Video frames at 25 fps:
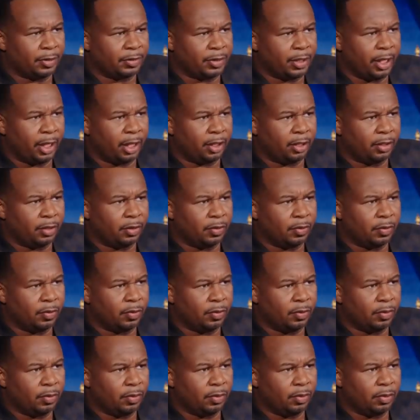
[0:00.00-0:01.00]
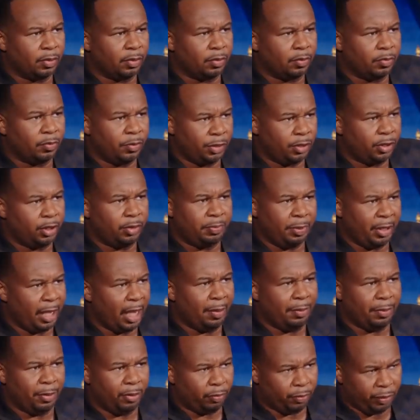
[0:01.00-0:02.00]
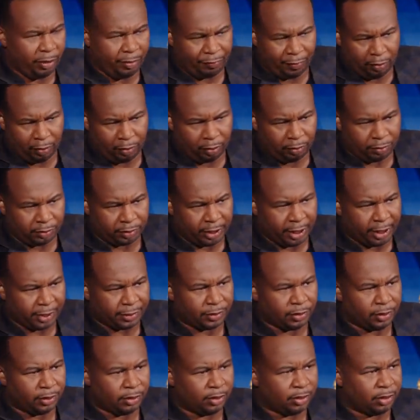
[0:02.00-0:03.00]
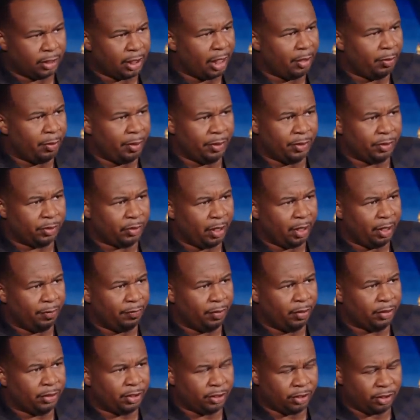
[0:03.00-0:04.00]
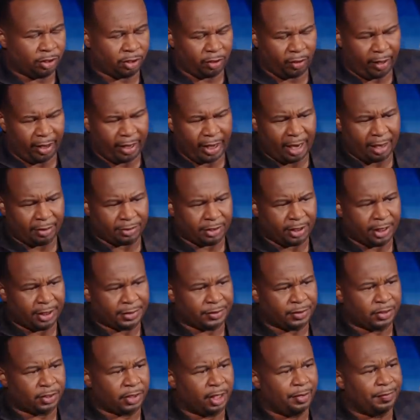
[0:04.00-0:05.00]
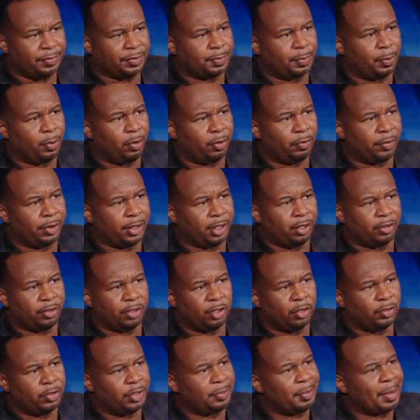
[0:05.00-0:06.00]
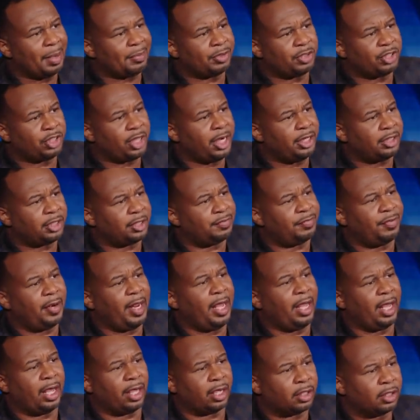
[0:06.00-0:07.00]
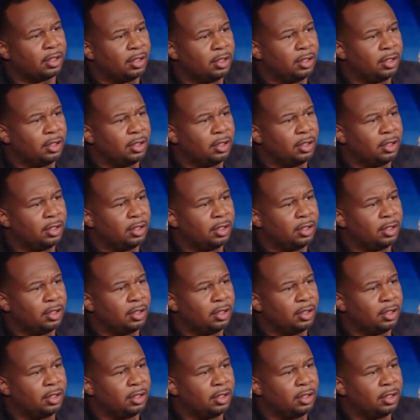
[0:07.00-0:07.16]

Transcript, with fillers: a state? We should be able to re-vote on Texas the same way you're trying to vote. Just trade out Texas, give us Puerto Rico. You don't even have to change the flag.